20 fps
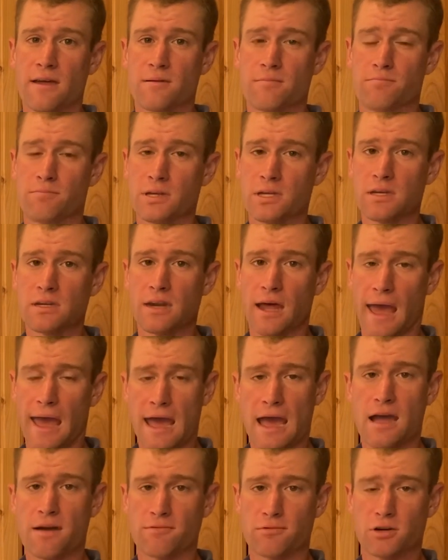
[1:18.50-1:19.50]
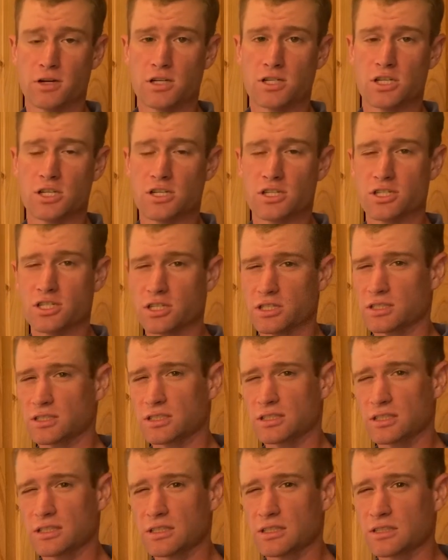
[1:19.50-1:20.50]
being average and just
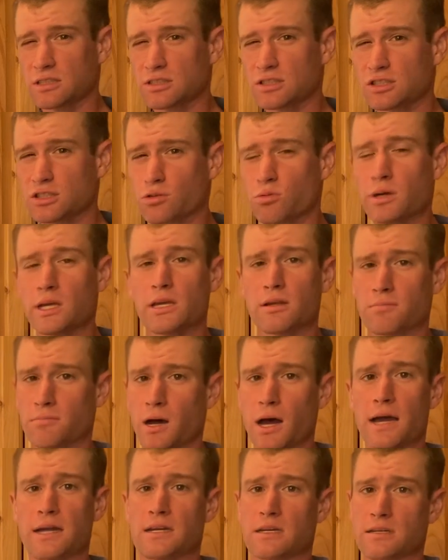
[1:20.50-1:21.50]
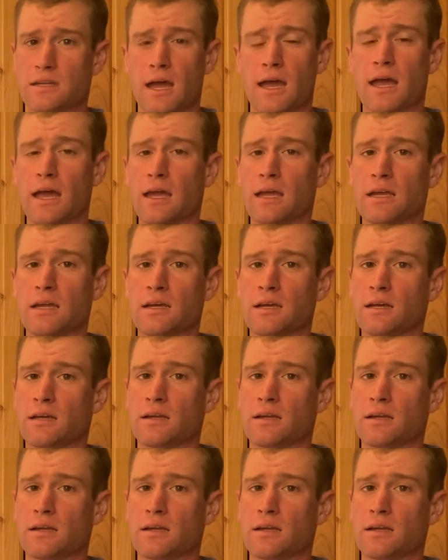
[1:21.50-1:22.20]
squeaking by today